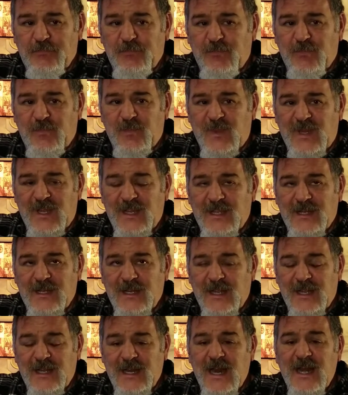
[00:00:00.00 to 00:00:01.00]
in
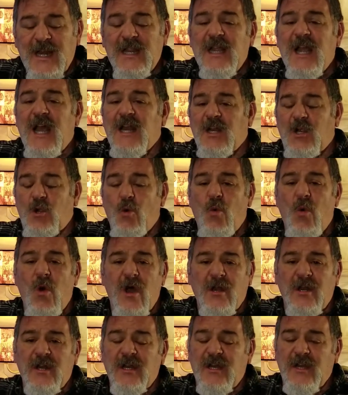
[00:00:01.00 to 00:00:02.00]
any kind of
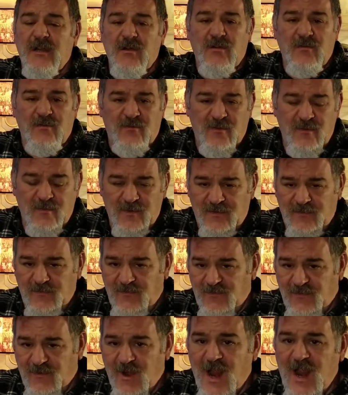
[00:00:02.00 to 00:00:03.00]
quantity or from a
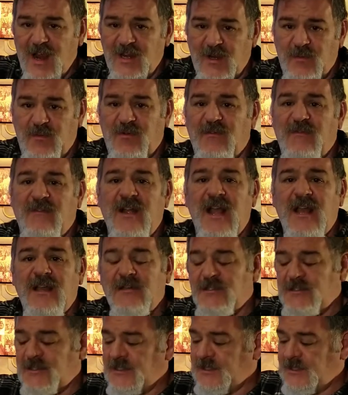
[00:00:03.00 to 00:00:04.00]
variety of providers
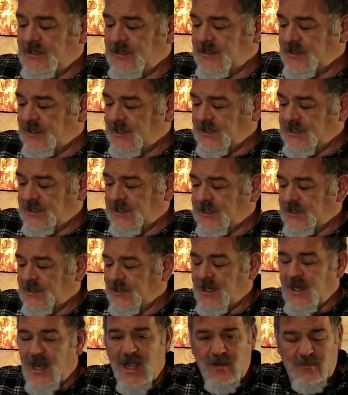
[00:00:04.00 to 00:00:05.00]
until this year. And
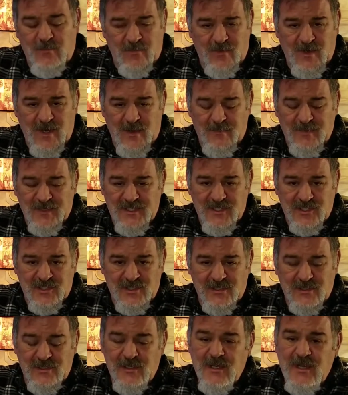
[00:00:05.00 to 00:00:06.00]
competition
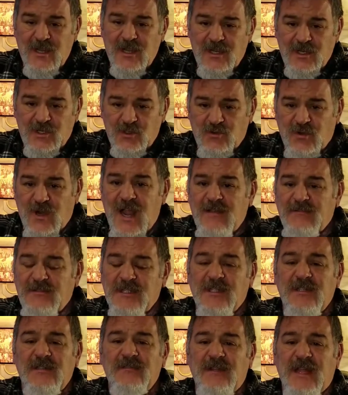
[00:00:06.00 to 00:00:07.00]
drives
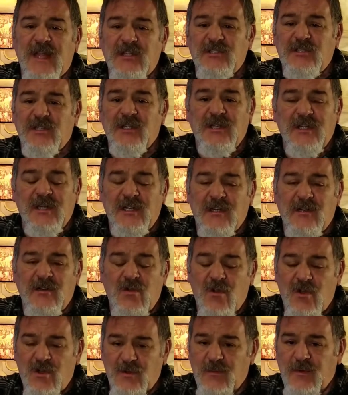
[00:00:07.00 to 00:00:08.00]
innovation, and it
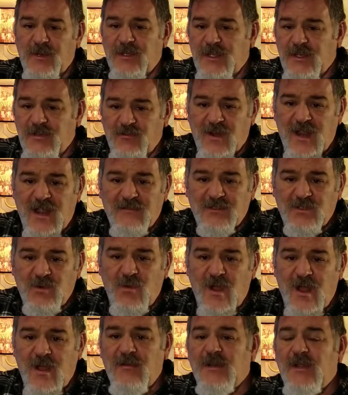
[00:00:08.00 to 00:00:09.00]
ultimately drives
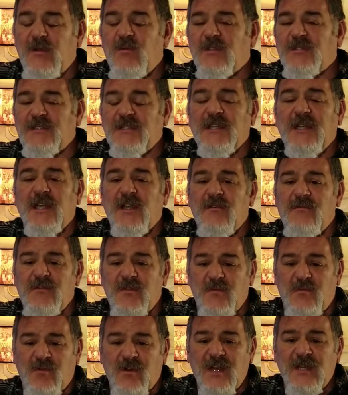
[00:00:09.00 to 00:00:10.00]
quality. Once they get over the
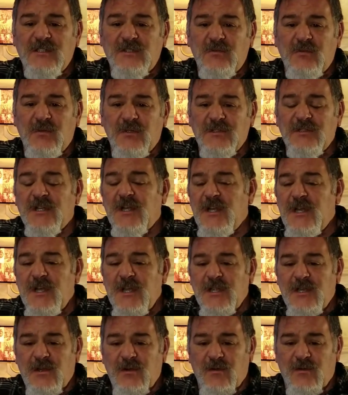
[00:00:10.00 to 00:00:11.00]
price wars, you're
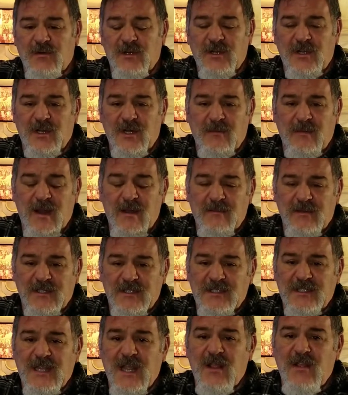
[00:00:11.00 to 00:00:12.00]
only going to be able to
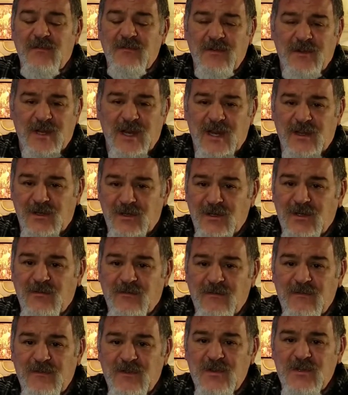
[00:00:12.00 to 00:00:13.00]
sell if you're getting good
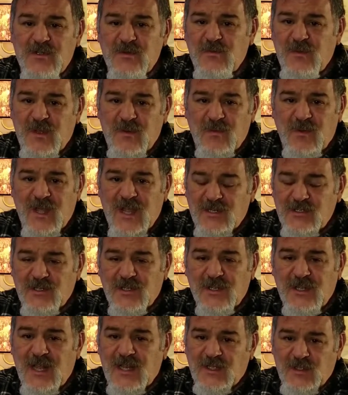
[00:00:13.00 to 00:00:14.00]
reviews and people actually like
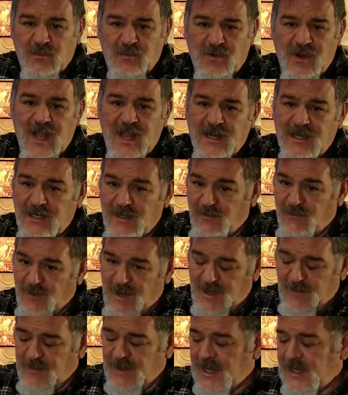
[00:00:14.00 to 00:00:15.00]
the product and
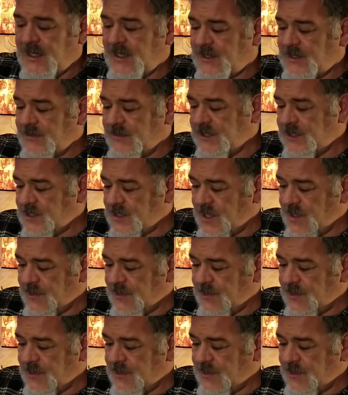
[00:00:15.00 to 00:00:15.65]
recommend it to each other.